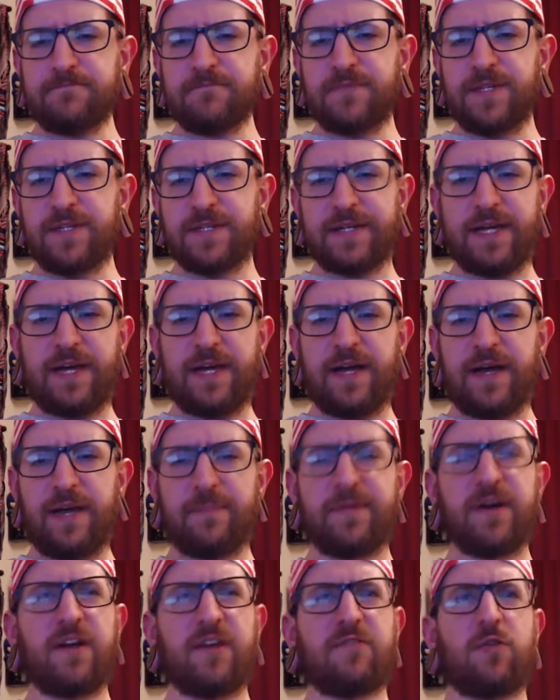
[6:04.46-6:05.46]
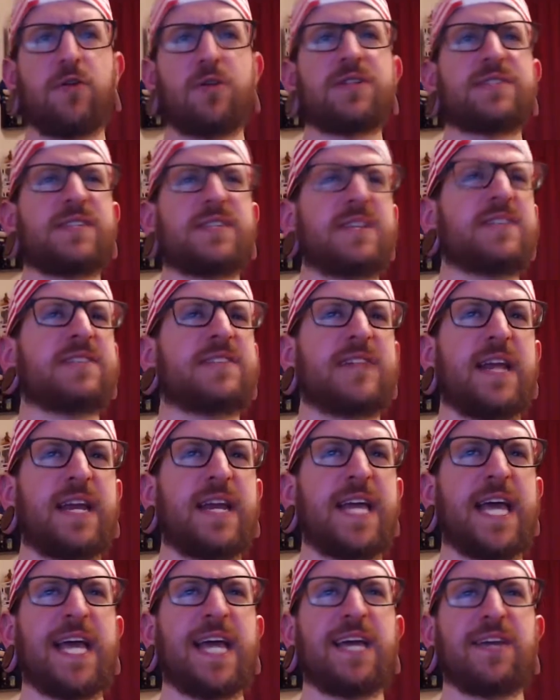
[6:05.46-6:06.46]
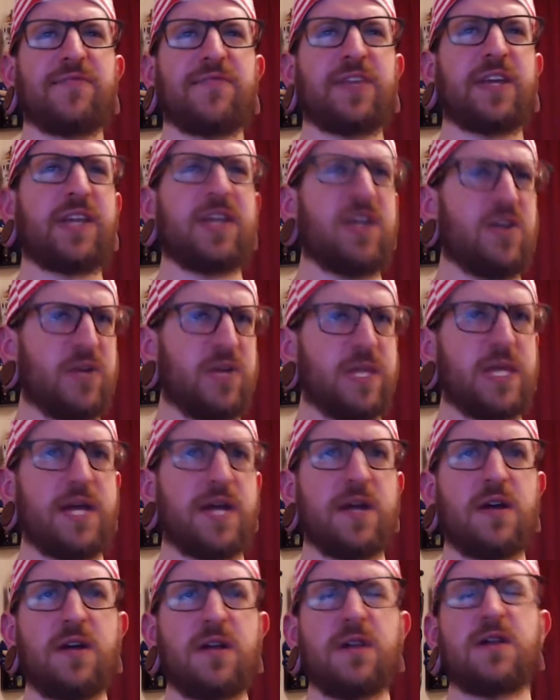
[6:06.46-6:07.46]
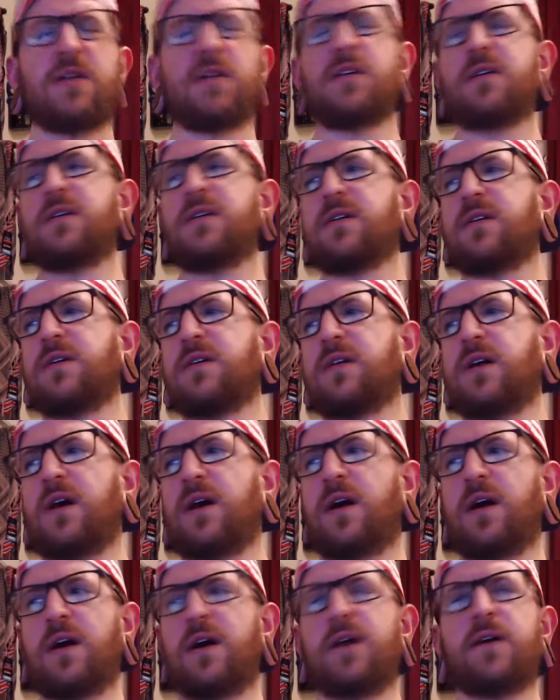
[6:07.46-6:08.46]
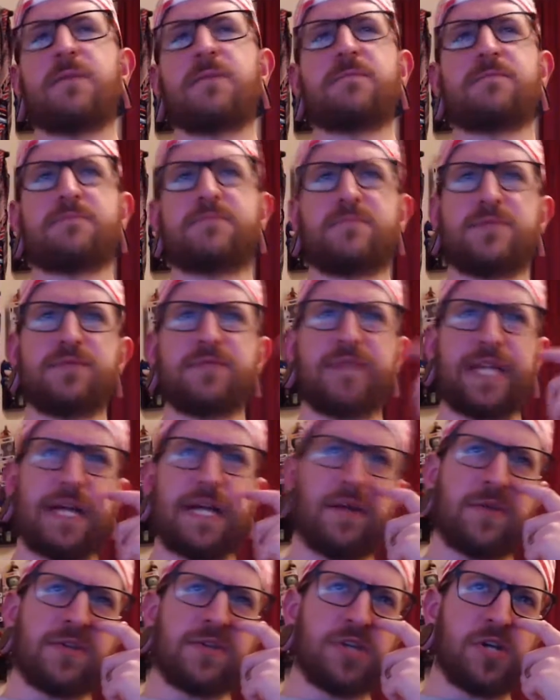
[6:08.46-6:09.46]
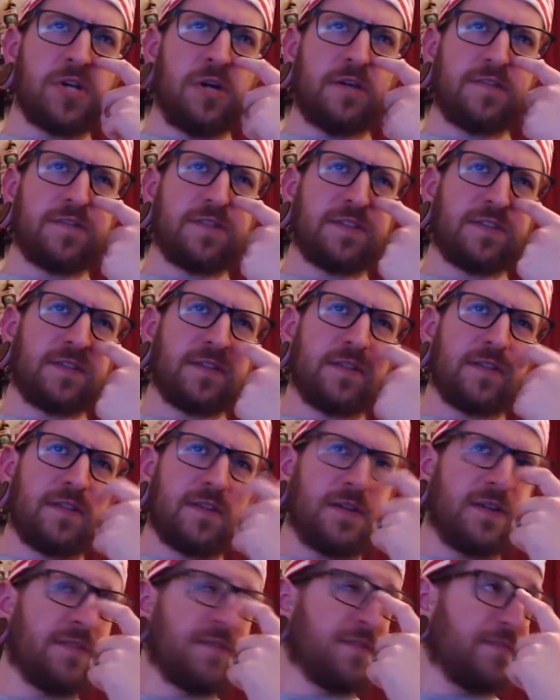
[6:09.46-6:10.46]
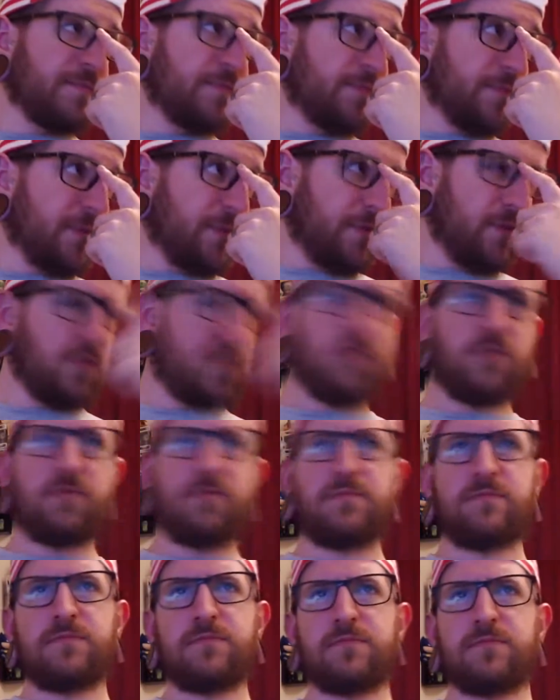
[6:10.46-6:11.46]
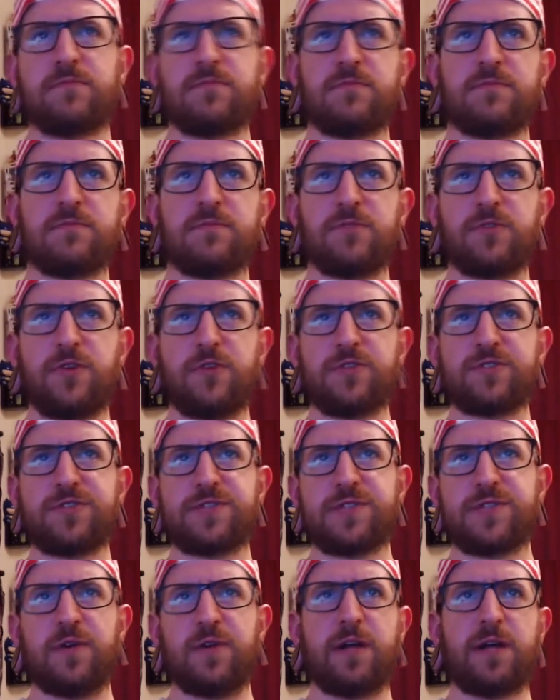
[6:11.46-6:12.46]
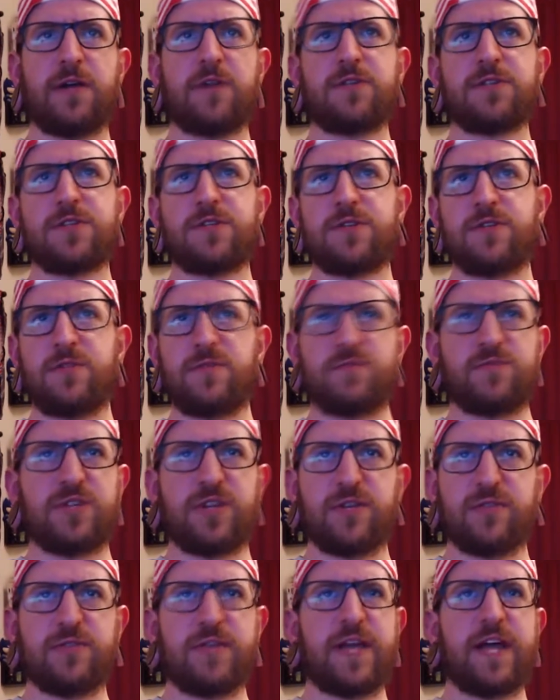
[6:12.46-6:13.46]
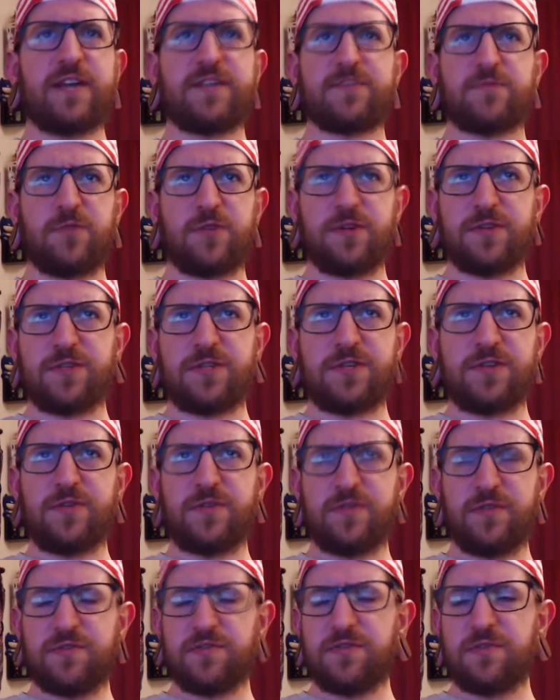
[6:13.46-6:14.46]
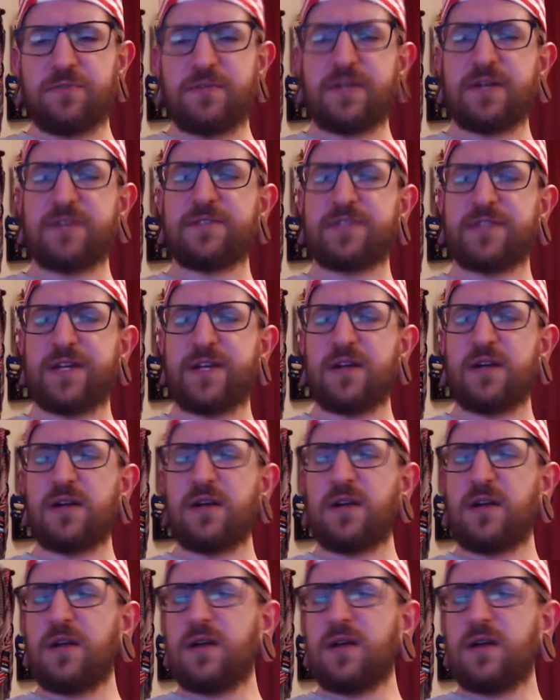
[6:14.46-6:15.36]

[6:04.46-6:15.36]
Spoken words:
Like, I've always seen Steady Hand like here and there, like on the shelves. The local grocery store I go to generally has one or two other beers there,